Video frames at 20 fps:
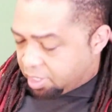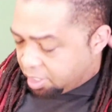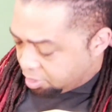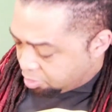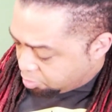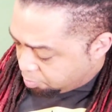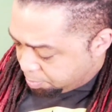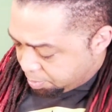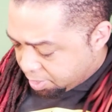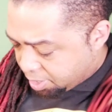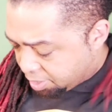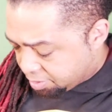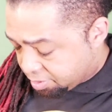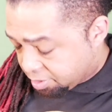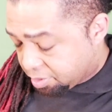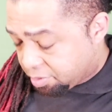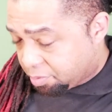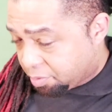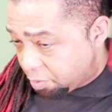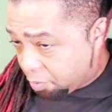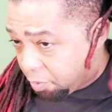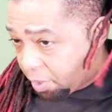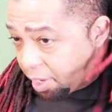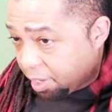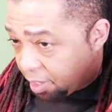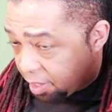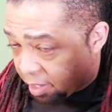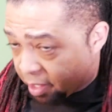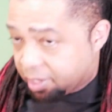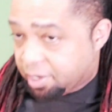I hope you guys are doing
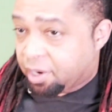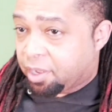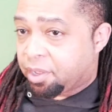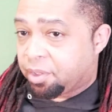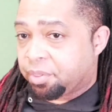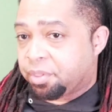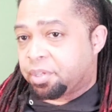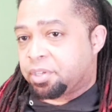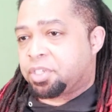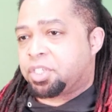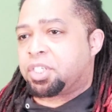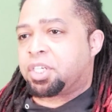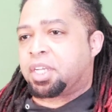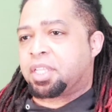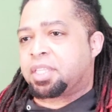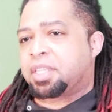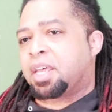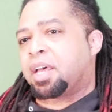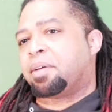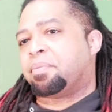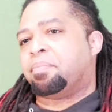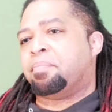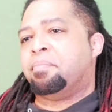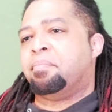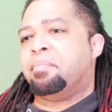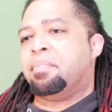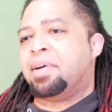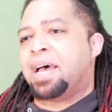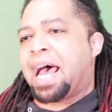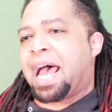well in all this
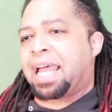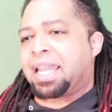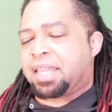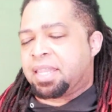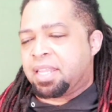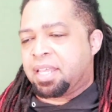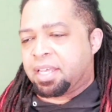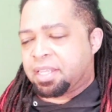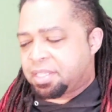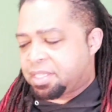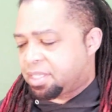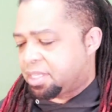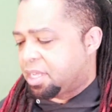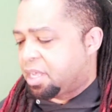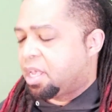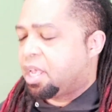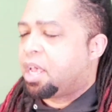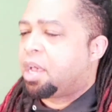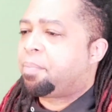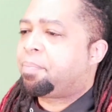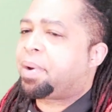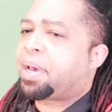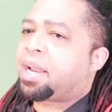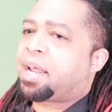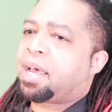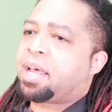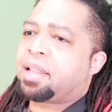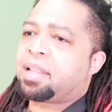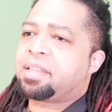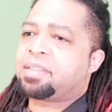shutdown madness.
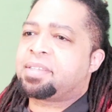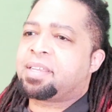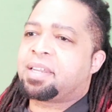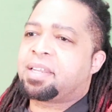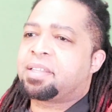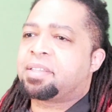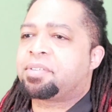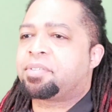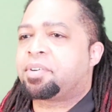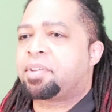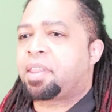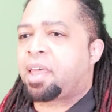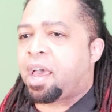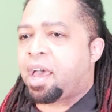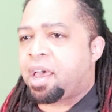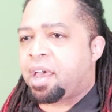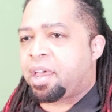But let's get into it.